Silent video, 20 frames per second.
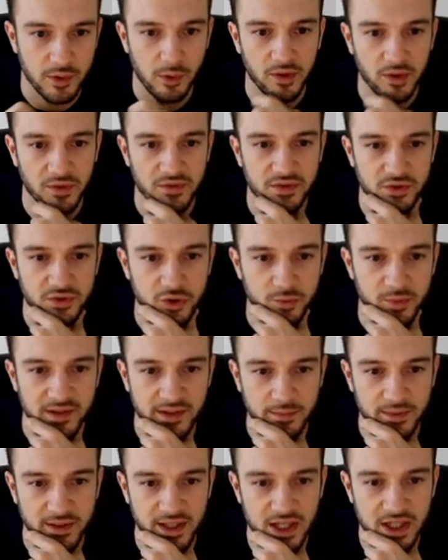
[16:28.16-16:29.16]
want submit
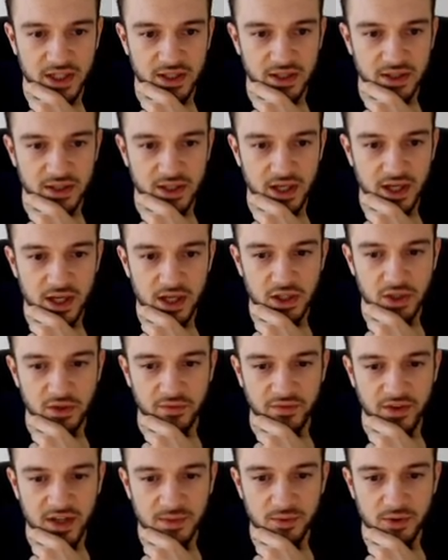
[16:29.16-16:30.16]
applications. So
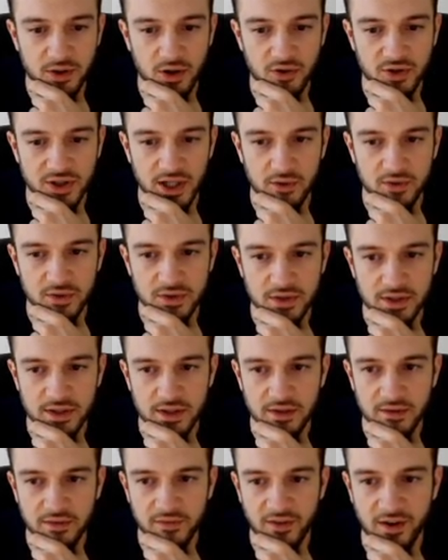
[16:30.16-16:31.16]
Facebook goes out
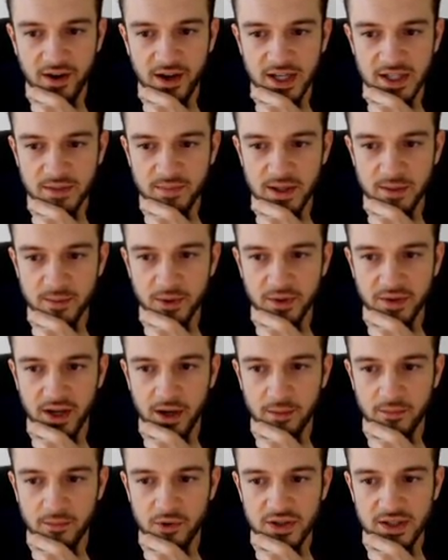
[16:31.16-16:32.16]
finds people
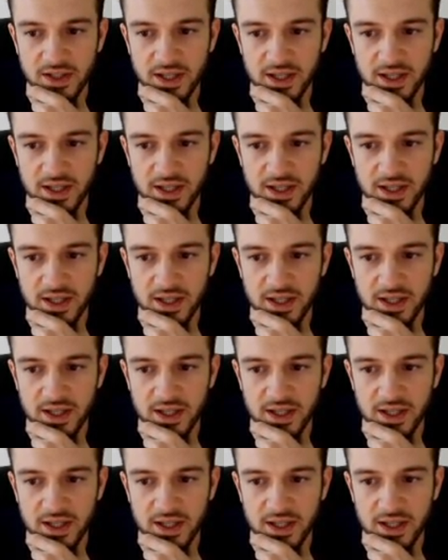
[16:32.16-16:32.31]
that are most